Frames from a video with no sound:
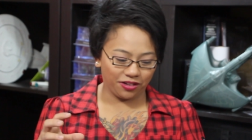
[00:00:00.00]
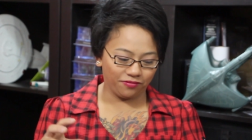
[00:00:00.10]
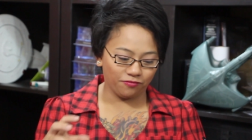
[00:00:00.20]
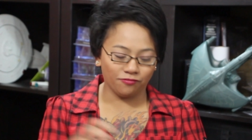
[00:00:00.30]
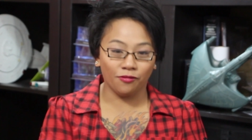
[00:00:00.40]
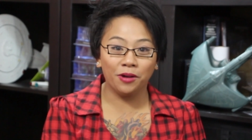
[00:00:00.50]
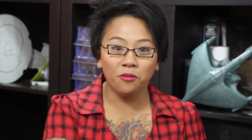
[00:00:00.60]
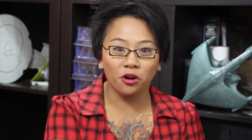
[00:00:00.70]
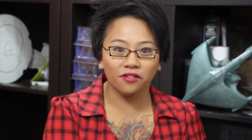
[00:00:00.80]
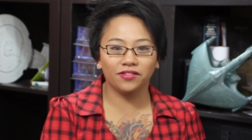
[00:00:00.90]
you know, one
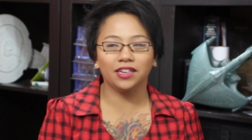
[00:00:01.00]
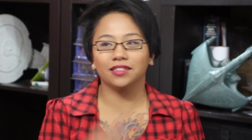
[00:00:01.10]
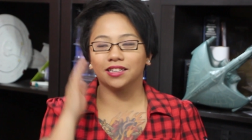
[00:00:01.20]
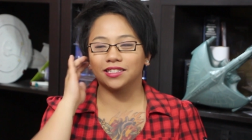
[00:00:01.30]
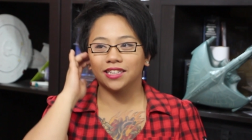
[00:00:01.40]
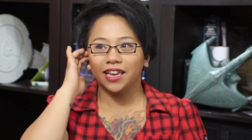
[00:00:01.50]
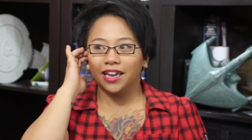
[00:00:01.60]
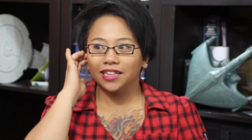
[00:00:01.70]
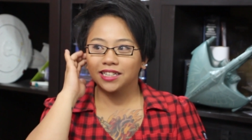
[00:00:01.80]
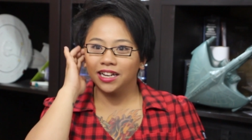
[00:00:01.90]
more of these, it's
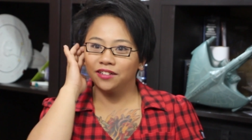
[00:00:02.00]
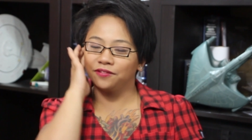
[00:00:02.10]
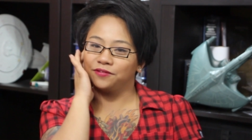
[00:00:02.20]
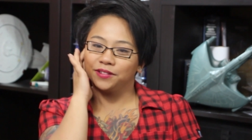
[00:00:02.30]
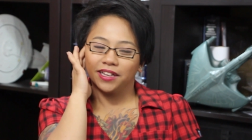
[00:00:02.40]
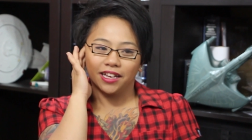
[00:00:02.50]
kind of,